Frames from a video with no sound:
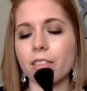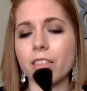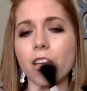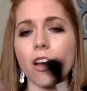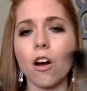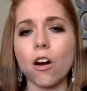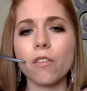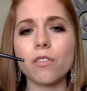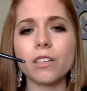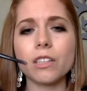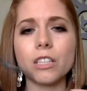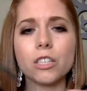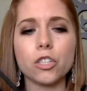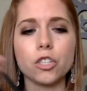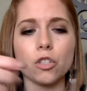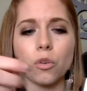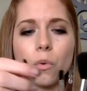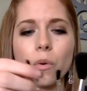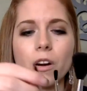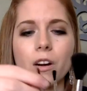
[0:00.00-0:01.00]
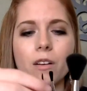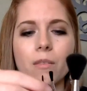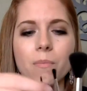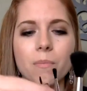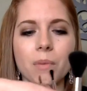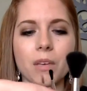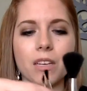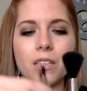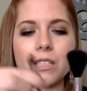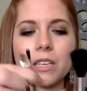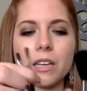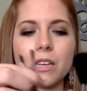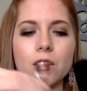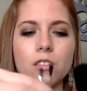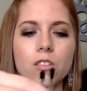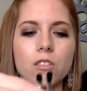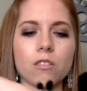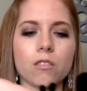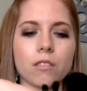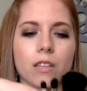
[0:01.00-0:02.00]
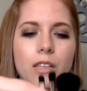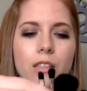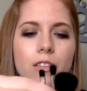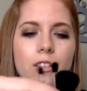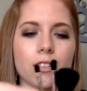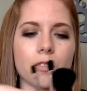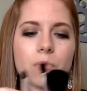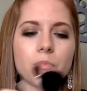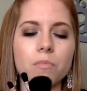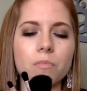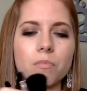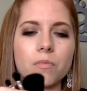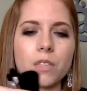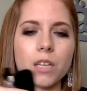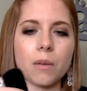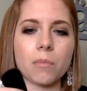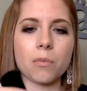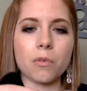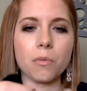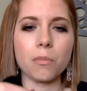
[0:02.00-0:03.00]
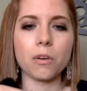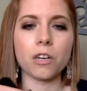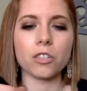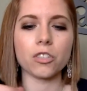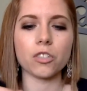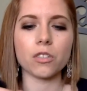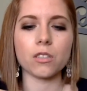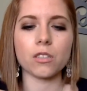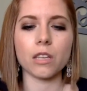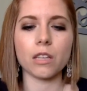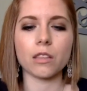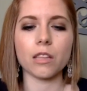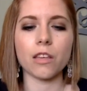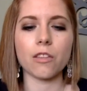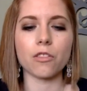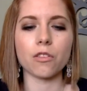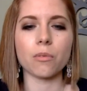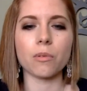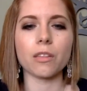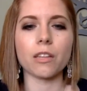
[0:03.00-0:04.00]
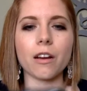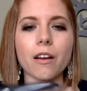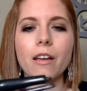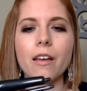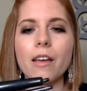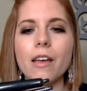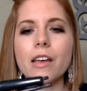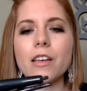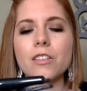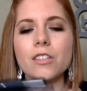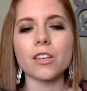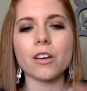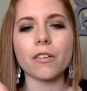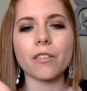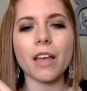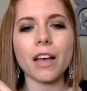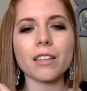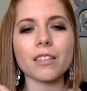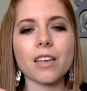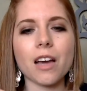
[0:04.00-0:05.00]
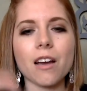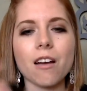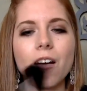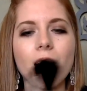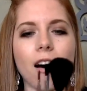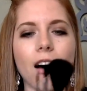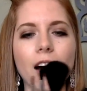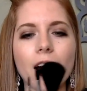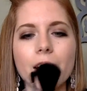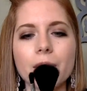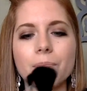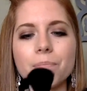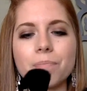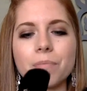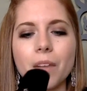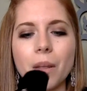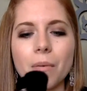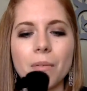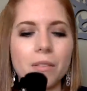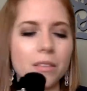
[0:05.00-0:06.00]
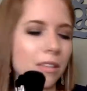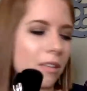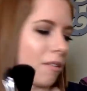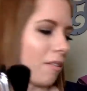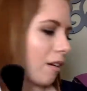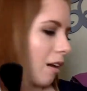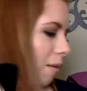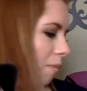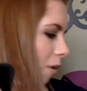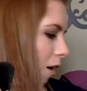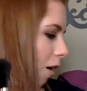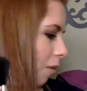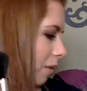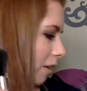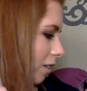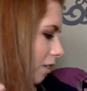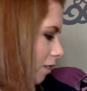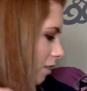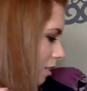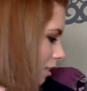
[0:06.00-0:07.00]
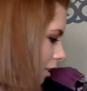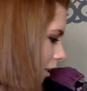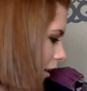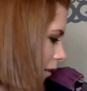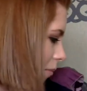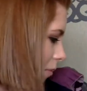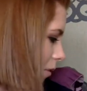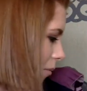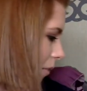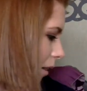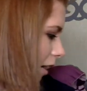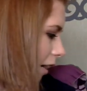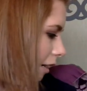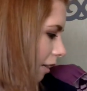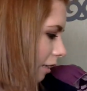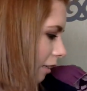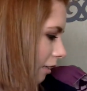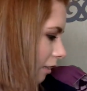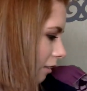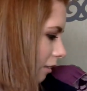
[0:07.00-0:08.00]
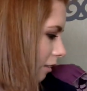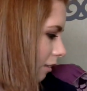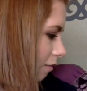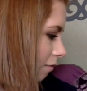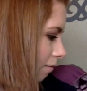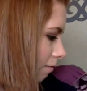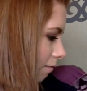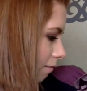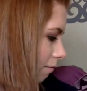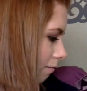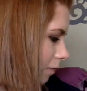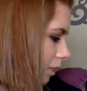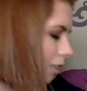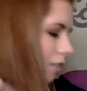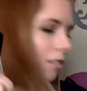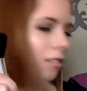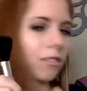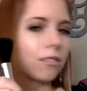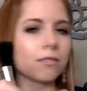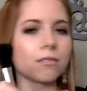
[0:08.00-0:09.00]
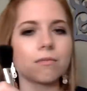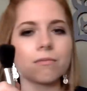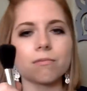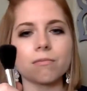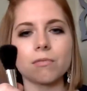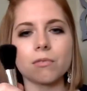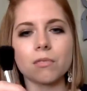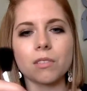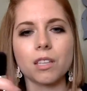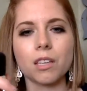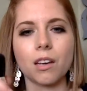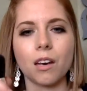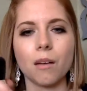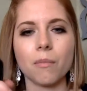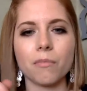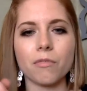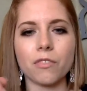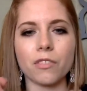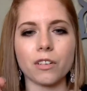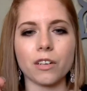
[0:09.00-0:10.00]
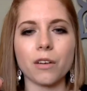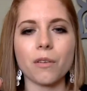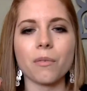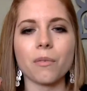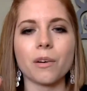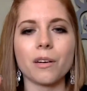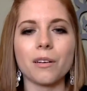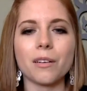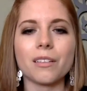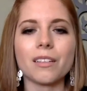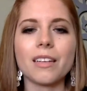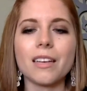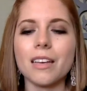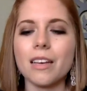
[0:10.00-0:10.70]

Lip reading: They are really short because I guess, you know, like they're sample brushes that they threw in there. So that's kind of odd. They're not probably going to sit up in my my little cup very well.